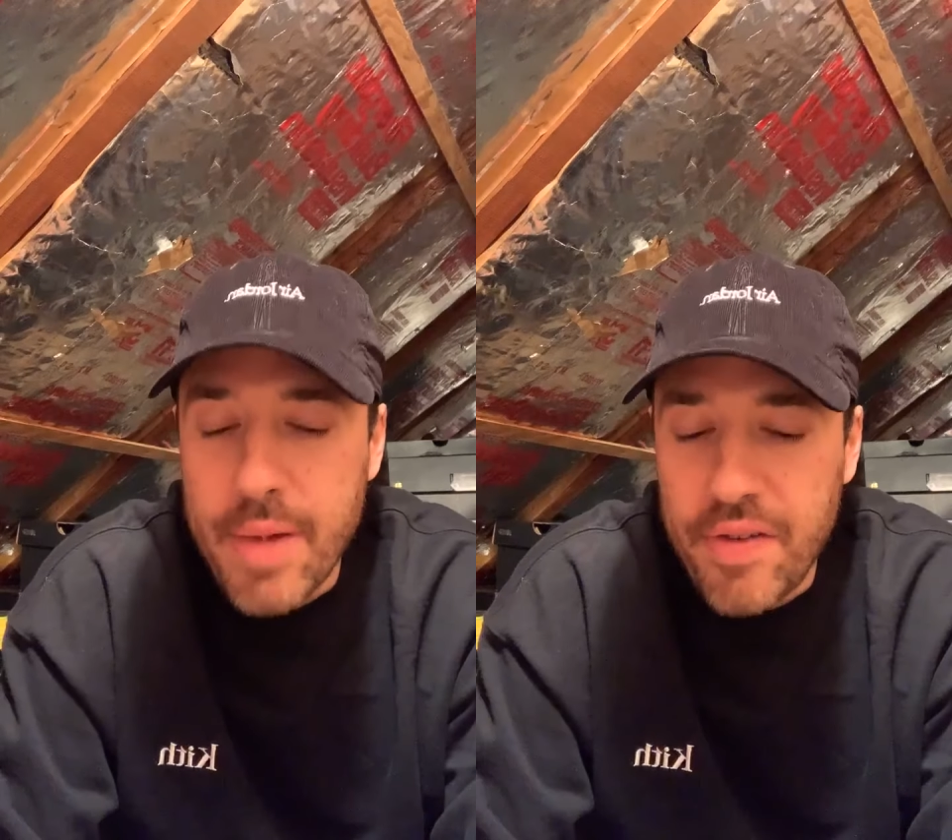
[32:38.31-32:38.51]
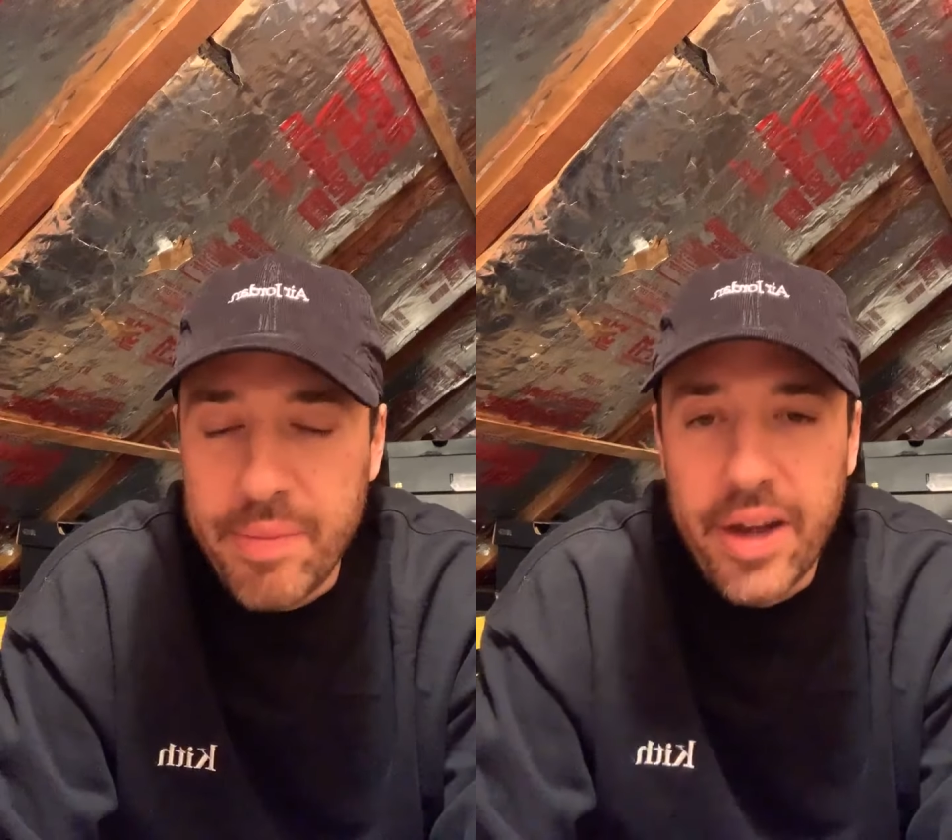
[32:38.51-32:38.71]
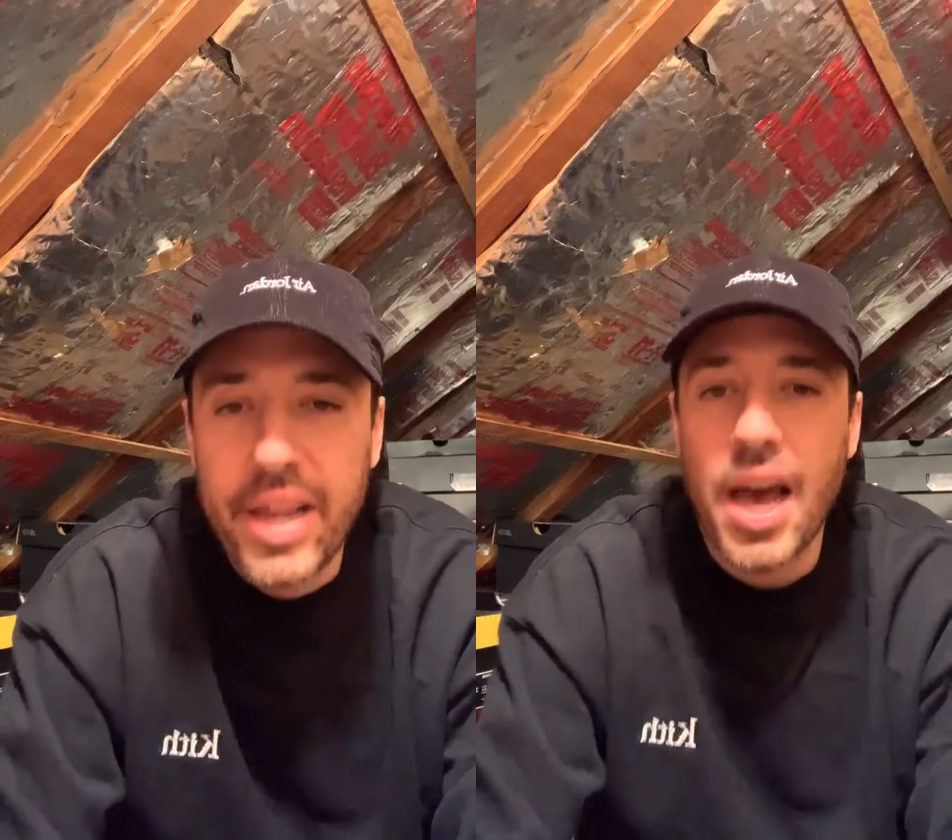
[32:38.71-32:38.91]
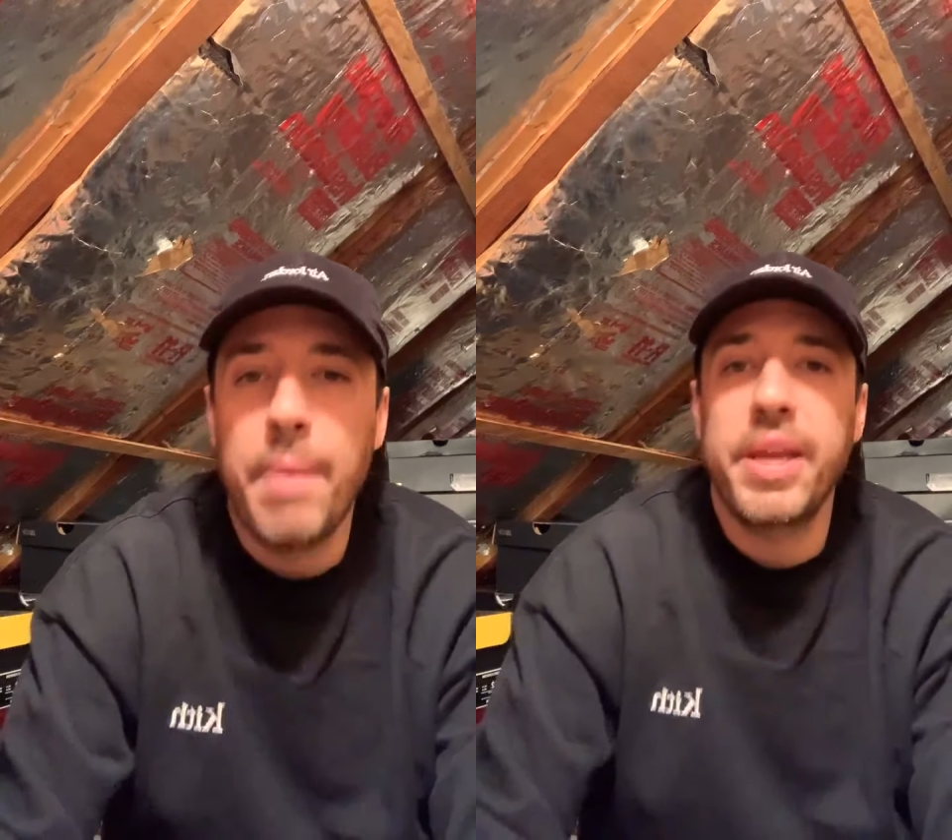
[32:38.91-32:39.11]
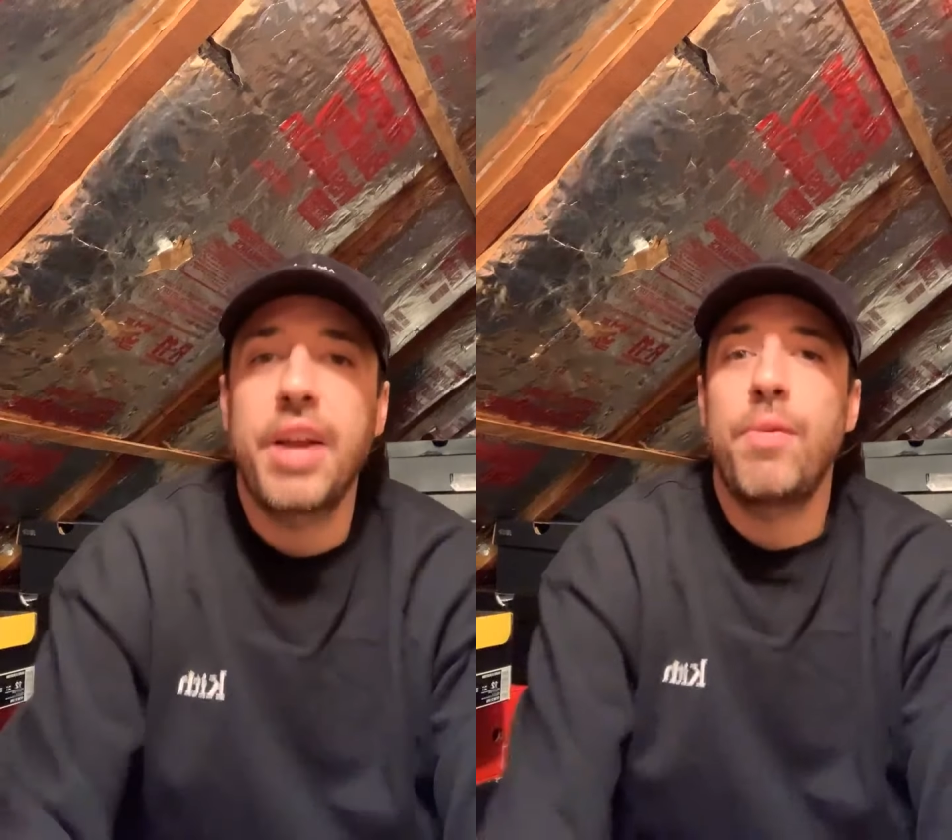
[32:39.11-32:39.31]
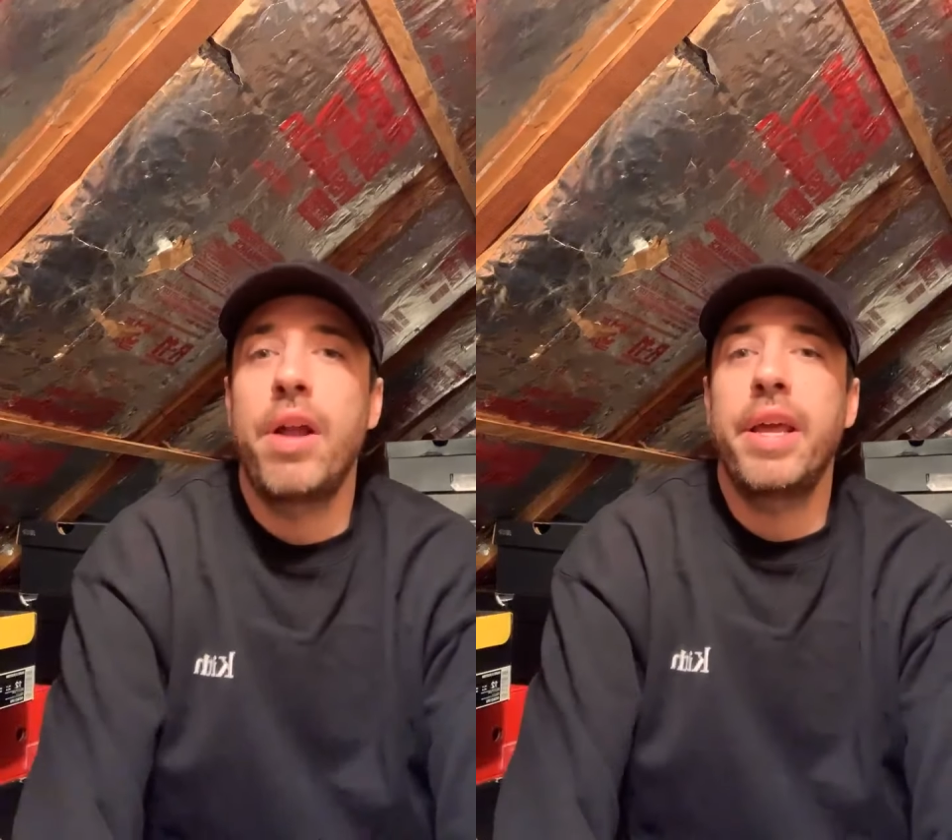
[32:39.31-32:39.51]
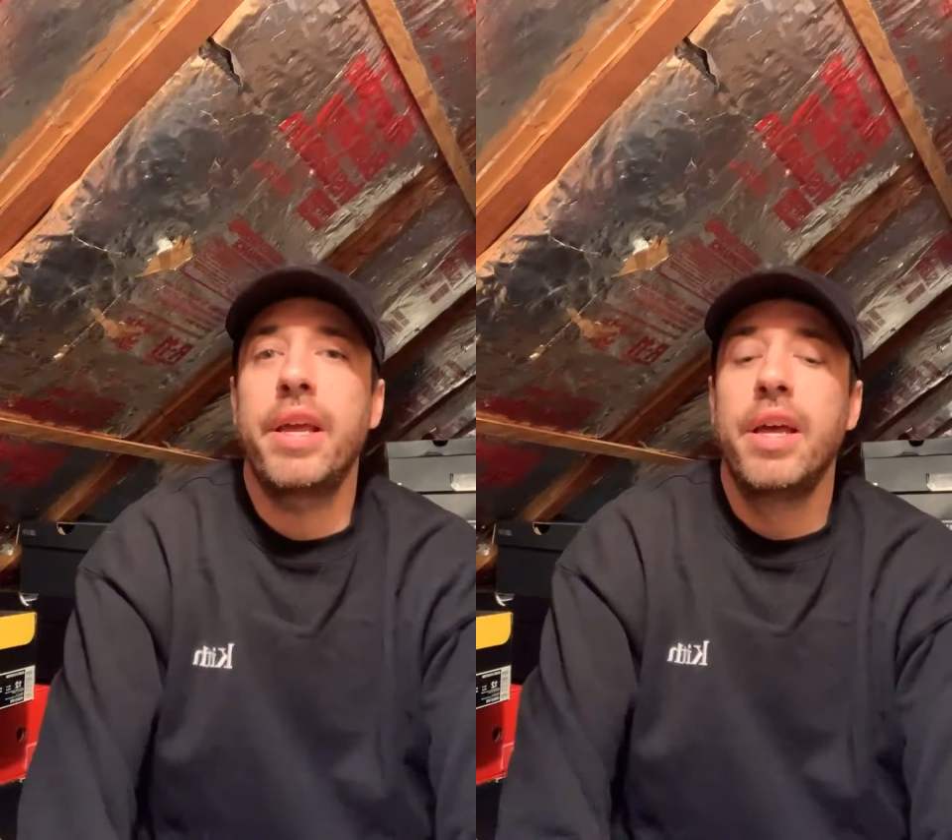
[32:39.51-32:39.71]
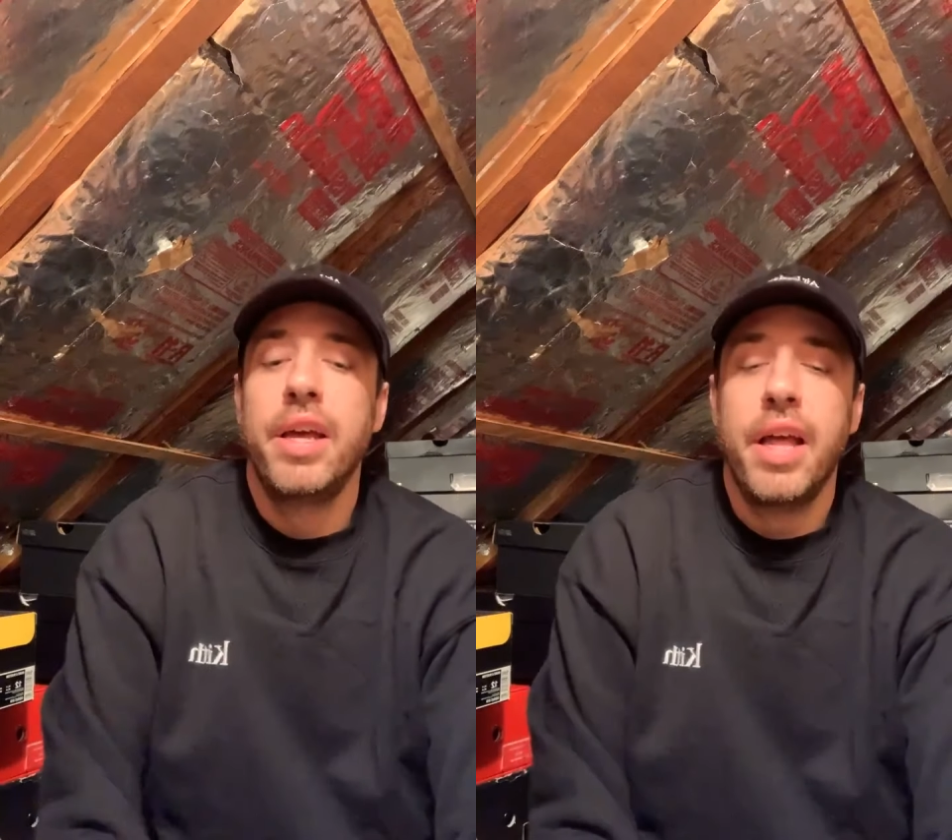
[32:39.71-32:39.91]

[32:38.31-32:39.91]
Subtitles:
everybody. I'm going to get running.